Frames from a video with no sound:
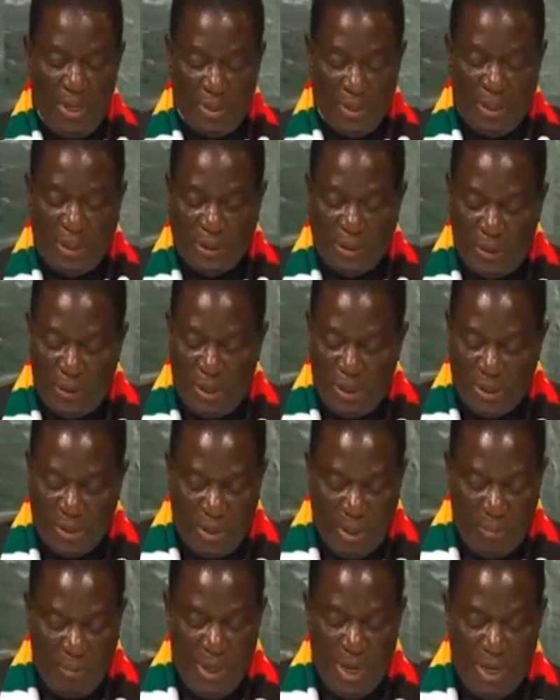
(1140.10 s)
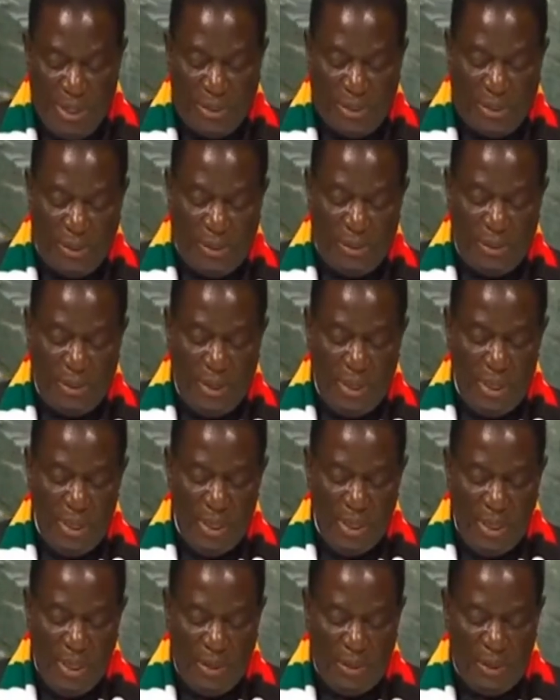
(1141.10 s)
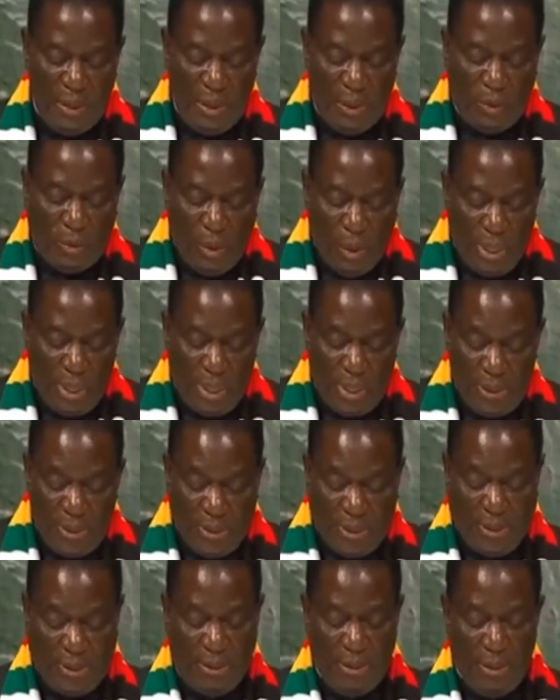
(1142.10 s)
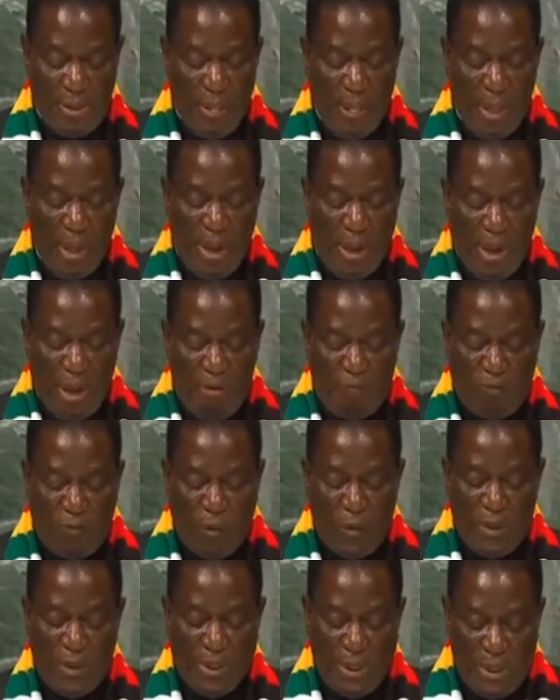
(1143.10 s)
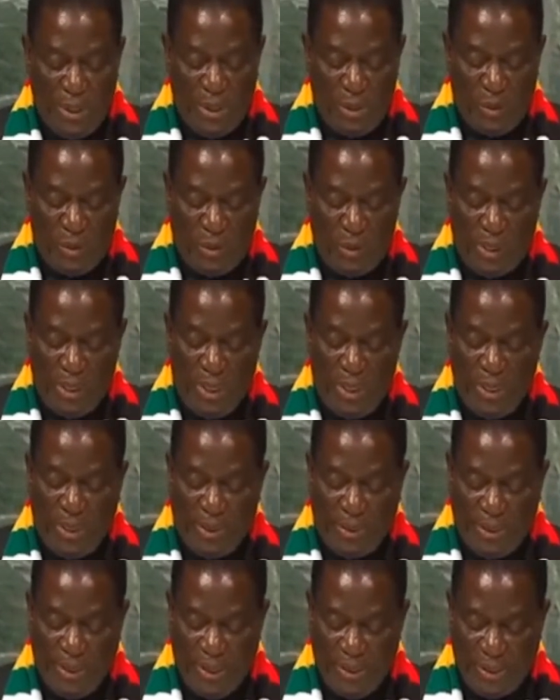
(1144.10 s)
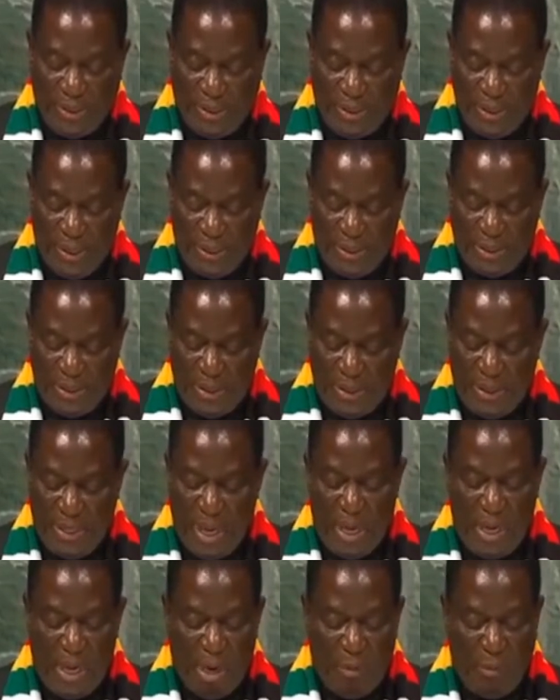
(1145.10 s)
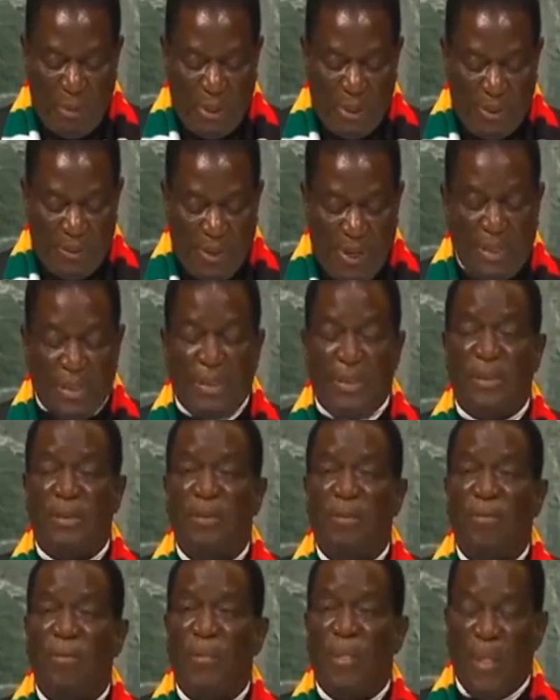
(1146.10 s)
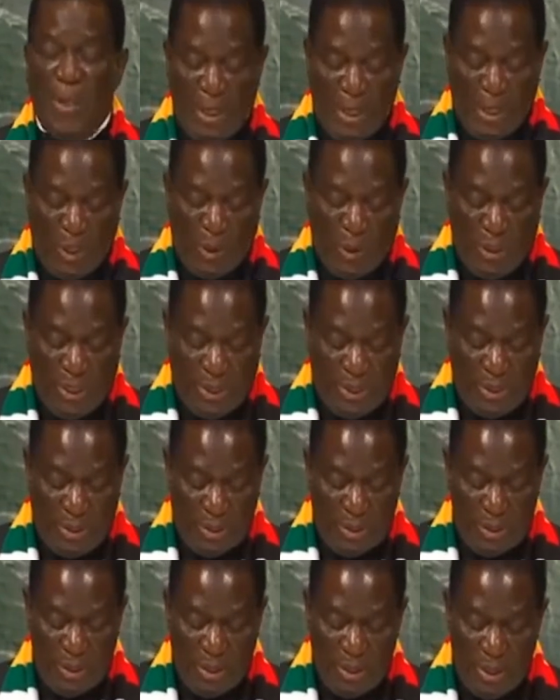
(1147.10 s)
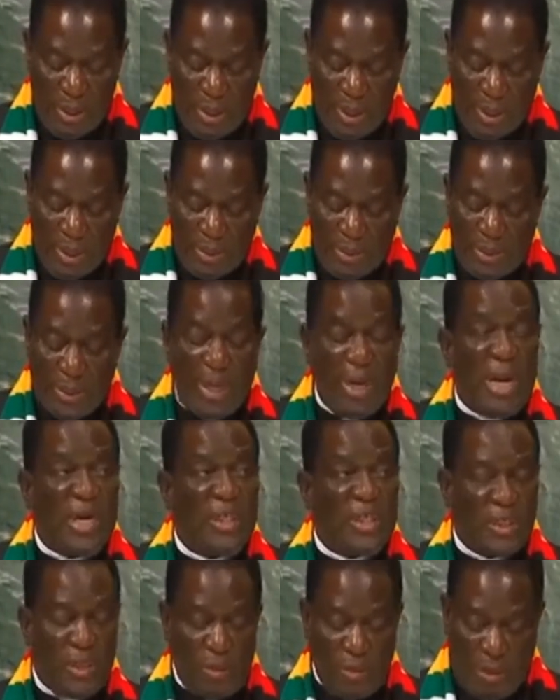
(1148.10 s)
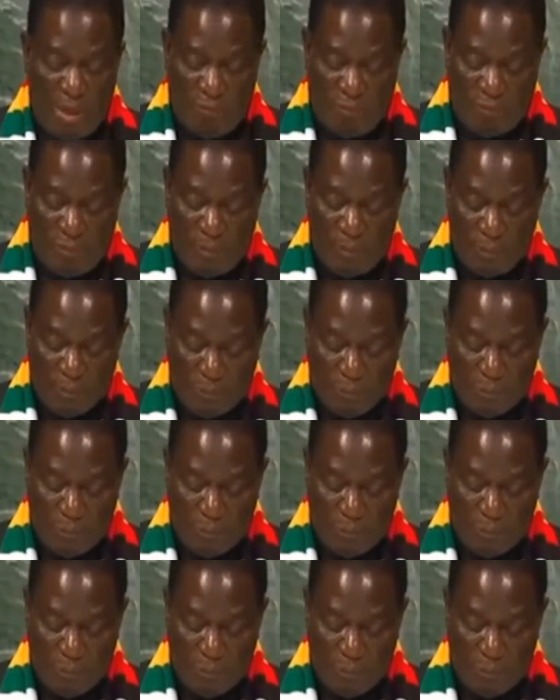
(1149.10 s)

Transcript: racial discrimination, and intolerance have continued to increase at an alarming rate, including at international level.